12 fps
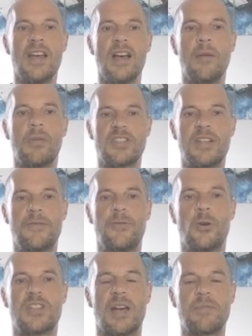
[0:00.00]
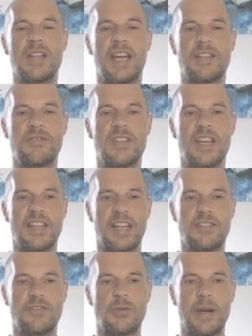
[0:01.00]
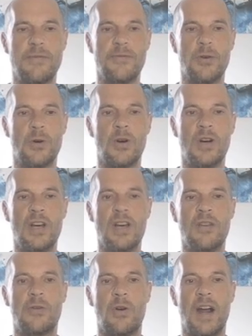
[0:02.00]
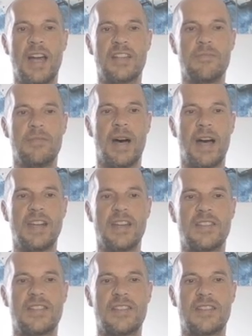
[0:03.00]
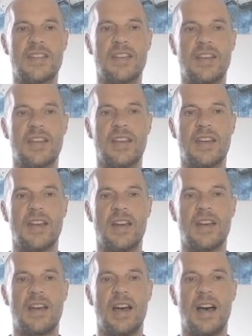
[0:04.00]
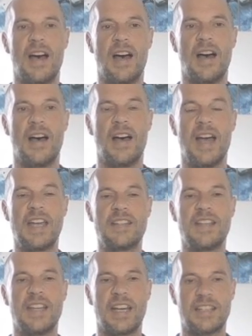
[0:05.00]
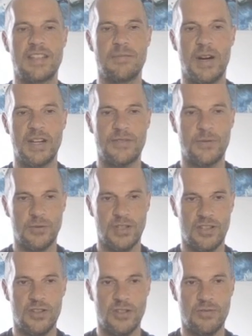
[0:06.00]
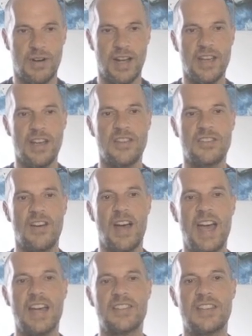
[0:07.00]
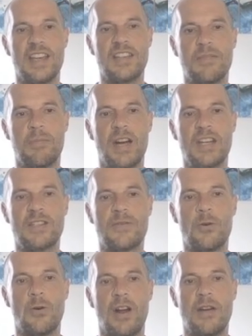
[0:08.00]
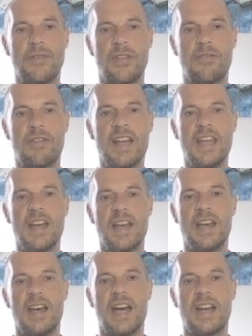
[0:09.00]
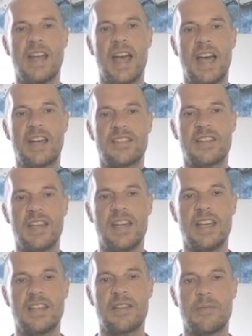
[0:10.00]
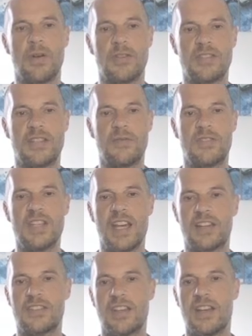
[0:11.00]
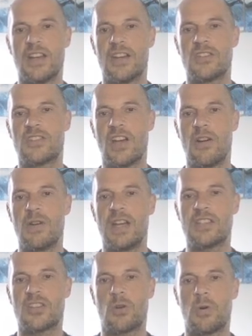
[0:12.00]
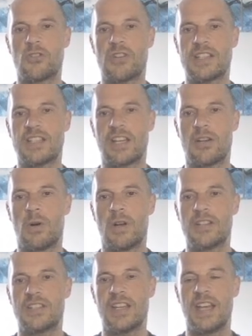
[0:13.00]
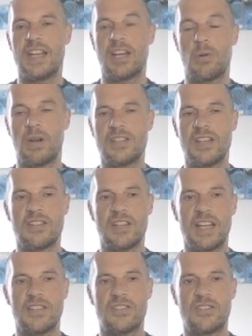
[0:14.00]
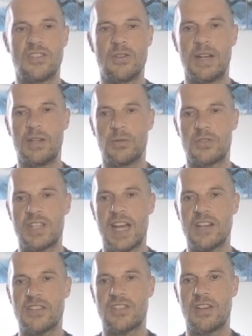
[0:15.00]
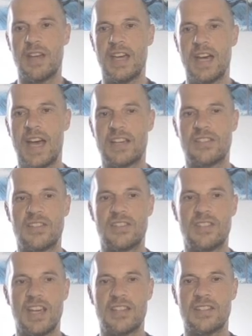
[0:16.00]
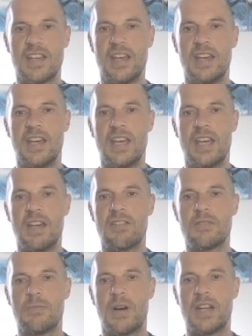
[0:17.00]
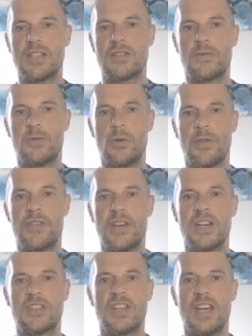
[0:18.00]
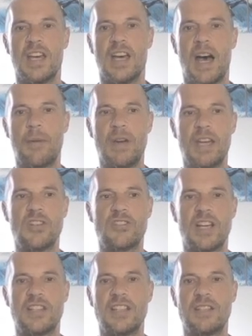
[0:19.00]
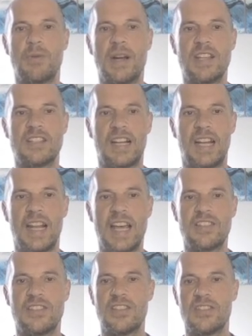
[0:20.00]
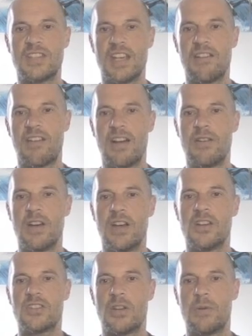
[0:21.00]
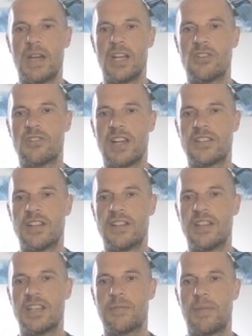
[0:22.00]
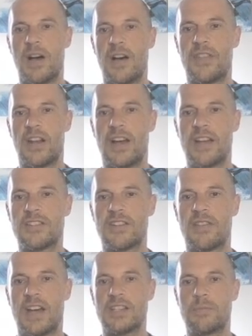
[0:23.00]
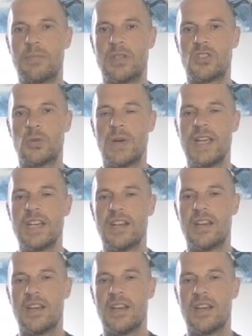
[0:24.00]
Positive 4 times negative 6, negative 24. 4x minus 18, x is minus 14. Good, right. So x is minus 4 over 3, and x is positive 6. So it's a quadratic inequality, so let's do a little sketch. So here x is 6, here is minus 4/3, and we're interested when it's less than 0, so we're interested in this part of the line, so that is between